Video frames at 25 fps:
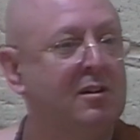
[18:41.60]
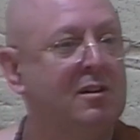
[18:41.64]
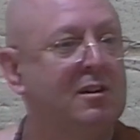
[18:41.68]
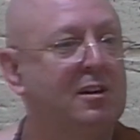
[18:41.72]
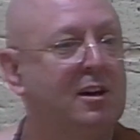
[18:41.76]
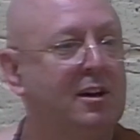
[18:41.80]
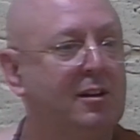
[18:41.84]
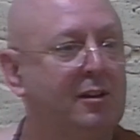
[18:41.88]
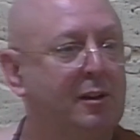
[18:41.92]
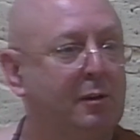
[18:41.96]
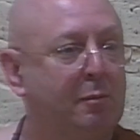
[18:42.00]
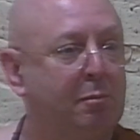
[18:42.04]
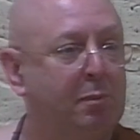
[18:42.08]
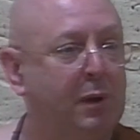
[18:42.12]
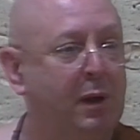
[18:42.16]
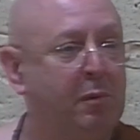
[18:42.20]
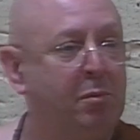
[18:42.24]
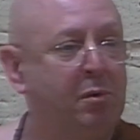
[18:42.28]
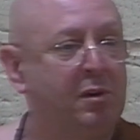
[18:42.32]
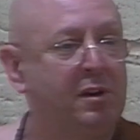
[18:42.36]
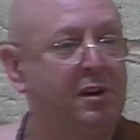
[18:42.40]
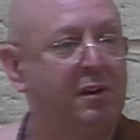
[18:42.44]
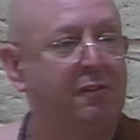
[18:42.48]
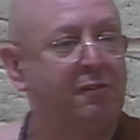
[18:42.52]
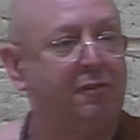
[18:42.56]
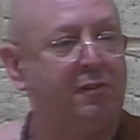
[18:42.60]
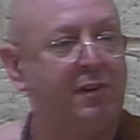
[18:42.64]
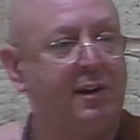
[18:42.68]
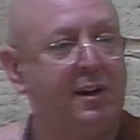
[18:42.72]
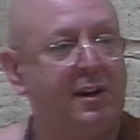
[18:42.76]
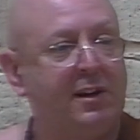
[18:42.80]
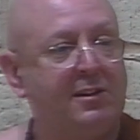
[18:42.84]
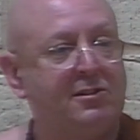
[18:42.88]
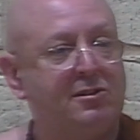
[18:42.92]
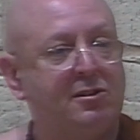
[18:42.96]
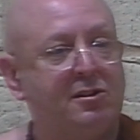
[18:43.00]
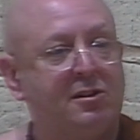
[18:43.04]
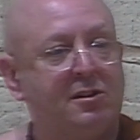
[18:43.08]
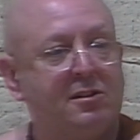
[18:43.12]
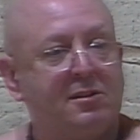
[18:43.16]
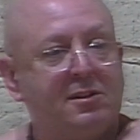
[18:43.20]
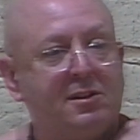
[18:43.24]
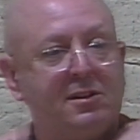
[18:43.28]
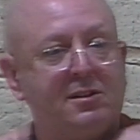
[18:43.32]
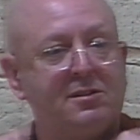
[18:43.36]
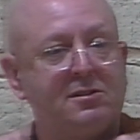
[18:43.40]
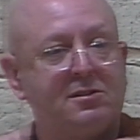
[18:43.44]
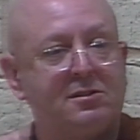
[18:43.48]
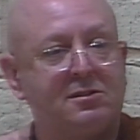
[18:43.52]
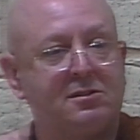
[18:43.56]
And the people in the village heard
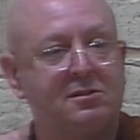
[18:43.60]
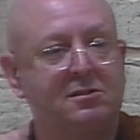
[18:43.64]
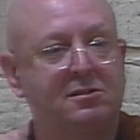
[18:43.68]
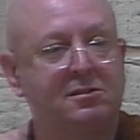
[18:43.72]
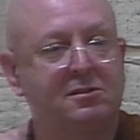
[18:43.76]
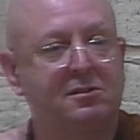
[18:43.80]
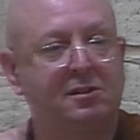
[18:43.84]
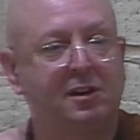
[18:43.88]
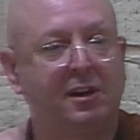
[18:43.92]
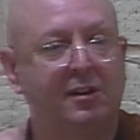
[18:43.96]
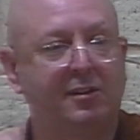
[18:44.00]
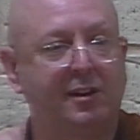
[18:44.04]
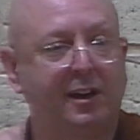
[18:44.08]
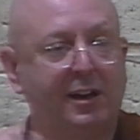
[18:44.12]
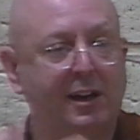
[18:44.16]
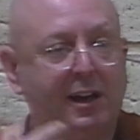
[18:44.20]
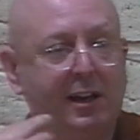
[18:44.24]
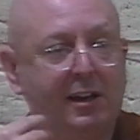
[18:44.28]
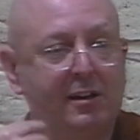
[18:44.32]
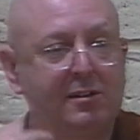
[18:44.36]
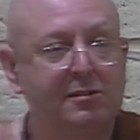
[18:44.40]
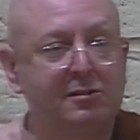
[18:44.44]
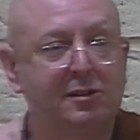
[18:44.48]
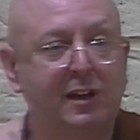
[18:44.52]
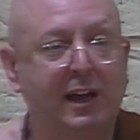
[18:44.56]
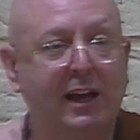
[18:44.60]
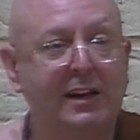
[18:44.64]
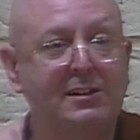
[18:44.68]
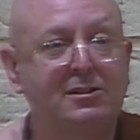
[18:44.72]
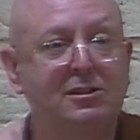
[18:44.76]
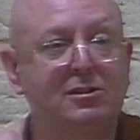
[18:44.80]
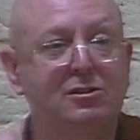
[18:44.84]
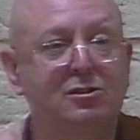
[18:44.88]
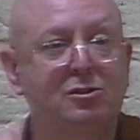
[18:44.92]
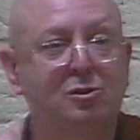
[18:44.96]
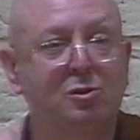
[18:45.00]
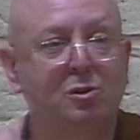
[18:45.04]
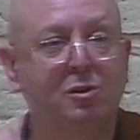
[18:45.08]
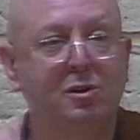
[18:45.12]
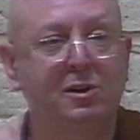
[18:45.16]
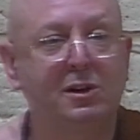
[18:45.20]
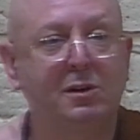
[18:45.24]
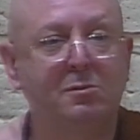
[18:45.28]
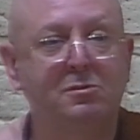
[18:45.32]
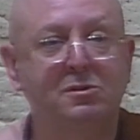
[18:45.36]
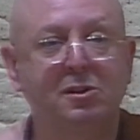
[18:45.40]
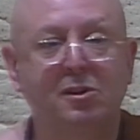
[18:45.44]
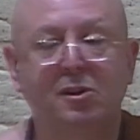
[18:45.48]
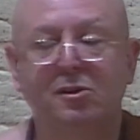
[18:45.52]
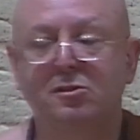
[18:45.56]
this, and then they actually saw
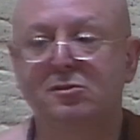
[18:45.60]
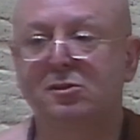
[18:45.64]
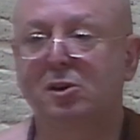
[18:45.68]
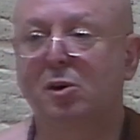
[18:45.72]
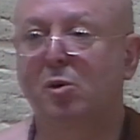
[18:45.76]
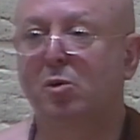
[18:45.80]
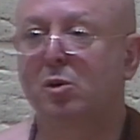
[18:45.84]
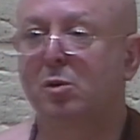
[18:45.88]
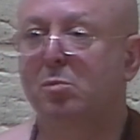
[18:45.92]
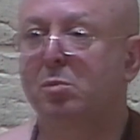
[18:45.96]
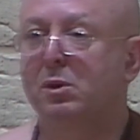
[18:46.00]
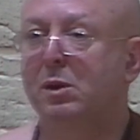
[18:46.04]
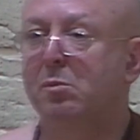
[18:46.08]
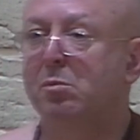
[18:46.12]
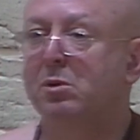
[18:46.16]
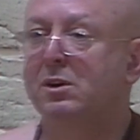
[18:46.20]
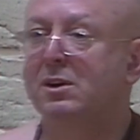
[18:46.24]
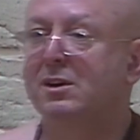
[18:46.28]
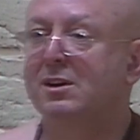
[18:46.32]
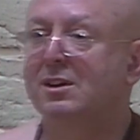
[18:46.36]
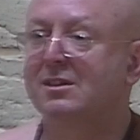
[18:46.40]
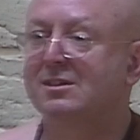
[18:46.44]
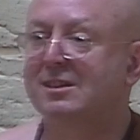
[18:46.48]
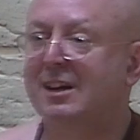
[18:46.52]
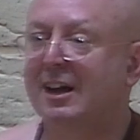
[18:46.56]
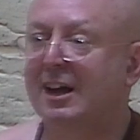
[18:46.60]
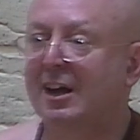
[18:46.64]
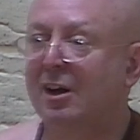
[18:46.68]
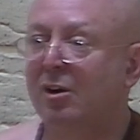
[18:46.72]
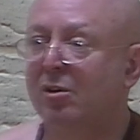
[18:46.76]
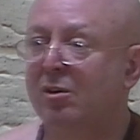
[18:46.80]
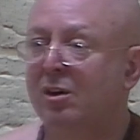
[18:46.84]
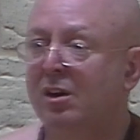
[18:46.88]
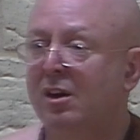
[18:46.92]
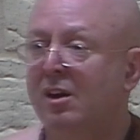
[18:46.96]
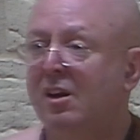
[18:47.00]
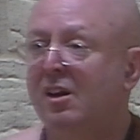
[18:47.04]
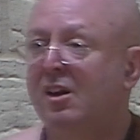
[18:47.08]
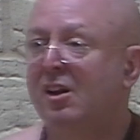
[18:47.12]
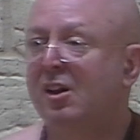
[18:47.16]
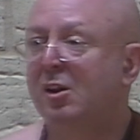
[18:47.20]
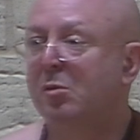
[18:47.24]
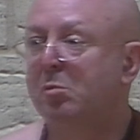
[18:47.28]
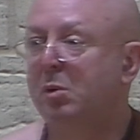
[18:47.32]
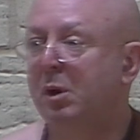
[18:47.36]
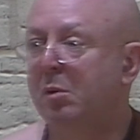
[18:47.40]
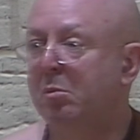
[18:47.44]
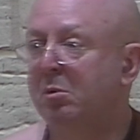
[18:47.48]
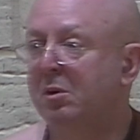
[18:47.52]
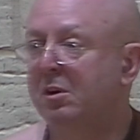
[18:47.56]
him, so they told the people in the town.
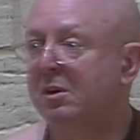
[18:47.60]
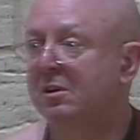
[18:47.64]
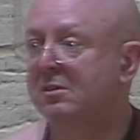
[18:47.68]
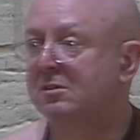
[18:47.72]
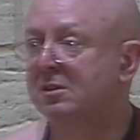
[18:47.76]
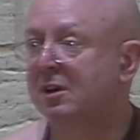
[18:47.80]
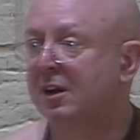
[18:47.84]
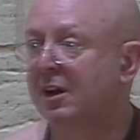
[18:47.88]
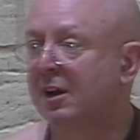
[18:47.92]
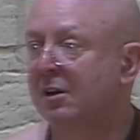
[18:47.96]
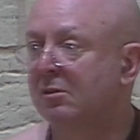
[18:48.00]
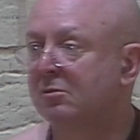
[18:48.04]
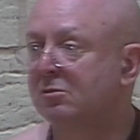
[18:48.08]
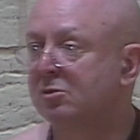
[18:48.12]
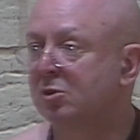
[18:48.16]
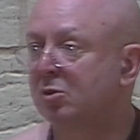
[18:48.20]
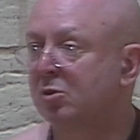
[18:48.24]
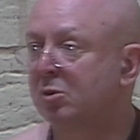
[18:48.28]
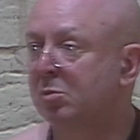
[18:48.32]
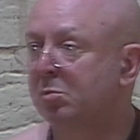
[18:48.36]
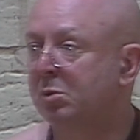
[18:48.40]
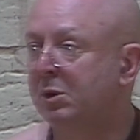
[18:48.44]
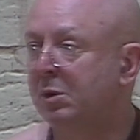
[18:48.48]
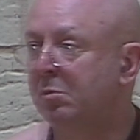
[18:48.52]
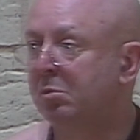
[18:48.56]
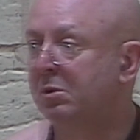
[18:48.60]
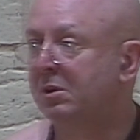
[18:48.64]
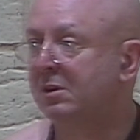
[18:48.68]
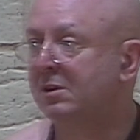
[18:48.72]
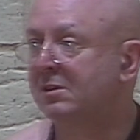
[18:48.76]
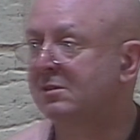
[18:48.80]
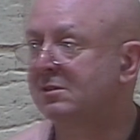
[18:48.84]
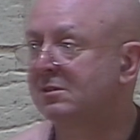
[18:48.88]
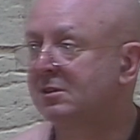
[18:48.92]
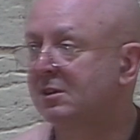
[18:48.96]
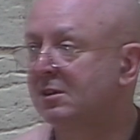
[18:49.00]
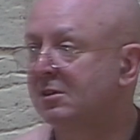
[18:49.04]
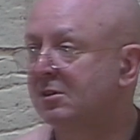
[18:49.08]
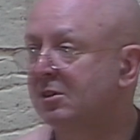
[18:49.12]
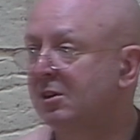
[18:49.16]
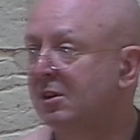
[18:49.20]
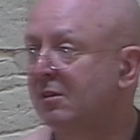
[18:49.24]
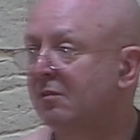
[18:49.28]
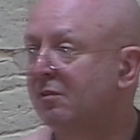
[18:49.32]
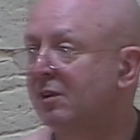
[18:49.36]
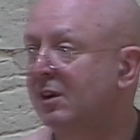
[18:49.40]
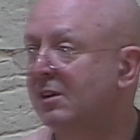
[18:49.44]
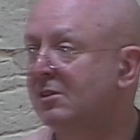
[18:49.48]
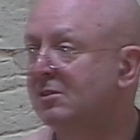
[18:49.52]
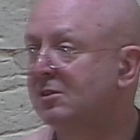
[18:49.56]
People in the town told the people in the city, and
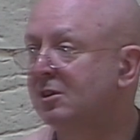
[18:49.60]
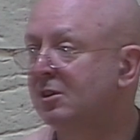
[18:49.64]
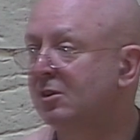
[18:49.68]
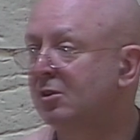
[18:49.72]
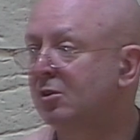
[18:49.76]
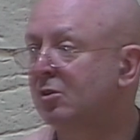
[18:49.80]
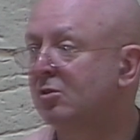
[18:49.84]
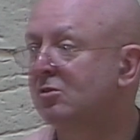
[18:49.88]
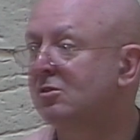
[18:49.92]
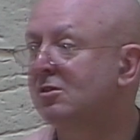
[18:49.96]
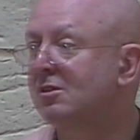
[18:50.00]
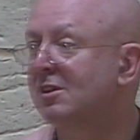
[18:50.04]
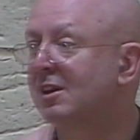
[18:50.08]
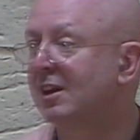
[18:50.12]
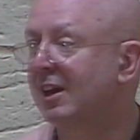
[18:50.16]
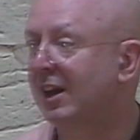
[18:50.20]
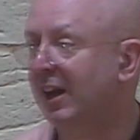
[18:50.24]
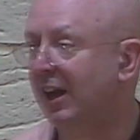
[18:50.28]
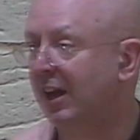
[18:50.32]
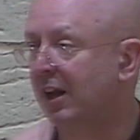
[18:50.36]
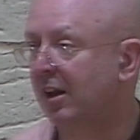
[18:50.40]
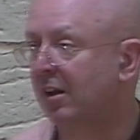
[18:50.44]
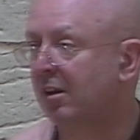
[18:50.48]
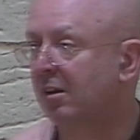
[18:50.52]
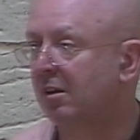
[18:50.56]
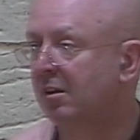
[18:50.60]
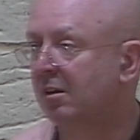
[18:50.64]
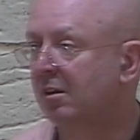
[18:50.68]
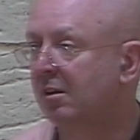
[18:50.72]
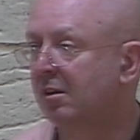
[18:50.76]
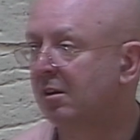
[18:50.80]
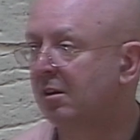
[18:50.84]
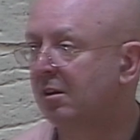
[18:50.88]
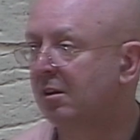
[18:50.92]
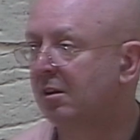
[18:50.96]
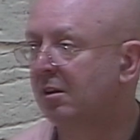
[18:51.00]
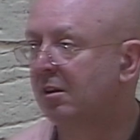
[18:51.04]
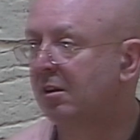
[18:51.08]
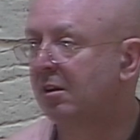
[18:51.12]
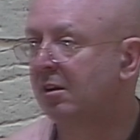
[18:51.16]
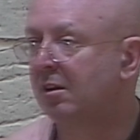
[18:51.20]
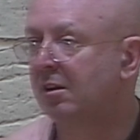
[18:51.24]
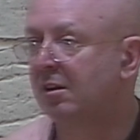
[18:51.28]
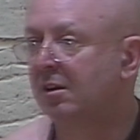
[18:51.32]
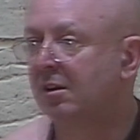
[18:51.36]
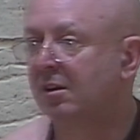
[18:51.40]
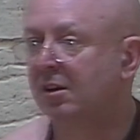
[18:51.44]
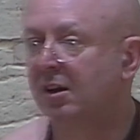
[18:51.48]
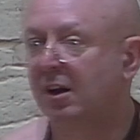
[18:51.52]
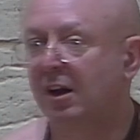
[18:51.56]
eventually it got to the king.
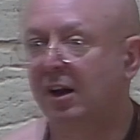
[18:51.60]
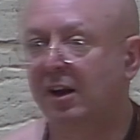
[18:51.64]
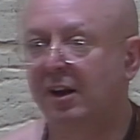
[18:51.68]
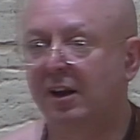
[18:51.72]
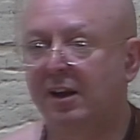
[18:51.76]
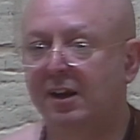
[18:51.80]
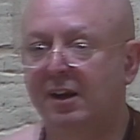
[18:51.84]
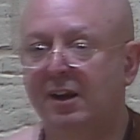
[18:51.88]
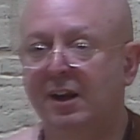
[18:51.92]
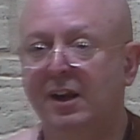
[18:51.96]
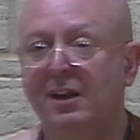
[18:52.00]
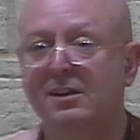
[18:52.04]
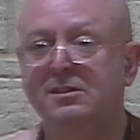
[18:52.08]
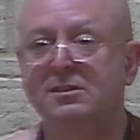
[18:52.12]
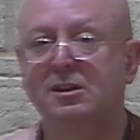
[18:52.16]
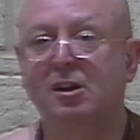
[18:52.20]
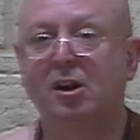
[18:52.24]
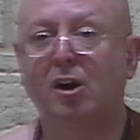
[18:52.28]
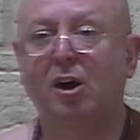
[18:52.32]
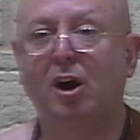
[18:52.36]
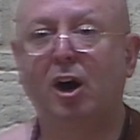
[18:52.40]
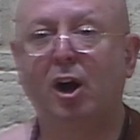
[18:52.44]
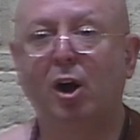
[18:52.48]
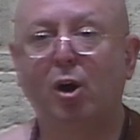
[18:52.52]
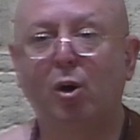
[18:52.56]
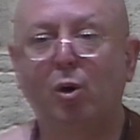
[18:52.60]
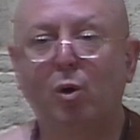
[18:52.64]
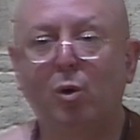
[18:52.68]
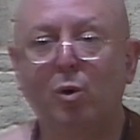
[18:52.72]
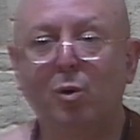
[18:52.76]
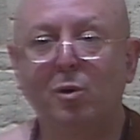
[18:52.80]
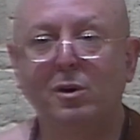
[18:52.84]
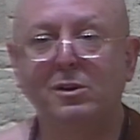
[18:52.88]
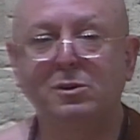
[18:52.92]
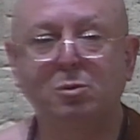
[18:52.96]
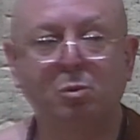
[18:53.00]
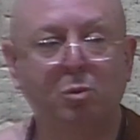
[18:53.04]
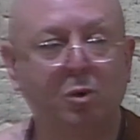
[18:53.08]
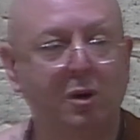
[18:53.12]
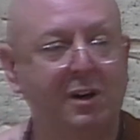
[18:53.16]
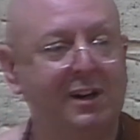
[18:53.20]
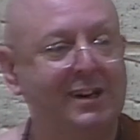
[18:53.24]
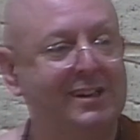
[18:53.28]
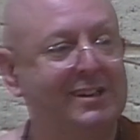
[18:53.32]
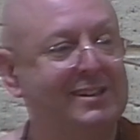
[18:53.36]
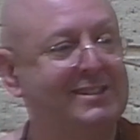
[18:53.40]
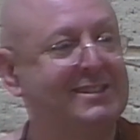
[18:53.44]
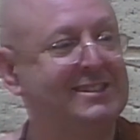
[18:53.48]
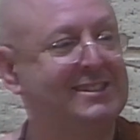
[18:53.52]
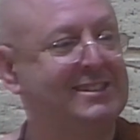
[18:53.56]
And the king said, I always wanted
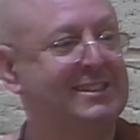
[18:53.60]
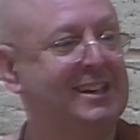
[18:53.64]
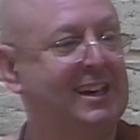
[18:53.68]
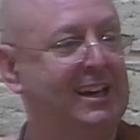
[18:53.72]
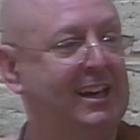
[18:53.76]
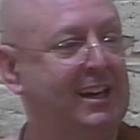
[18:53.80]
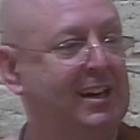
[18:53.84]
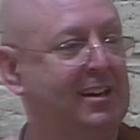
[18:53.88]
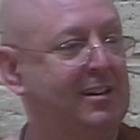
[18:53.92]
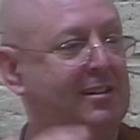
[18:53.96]
to see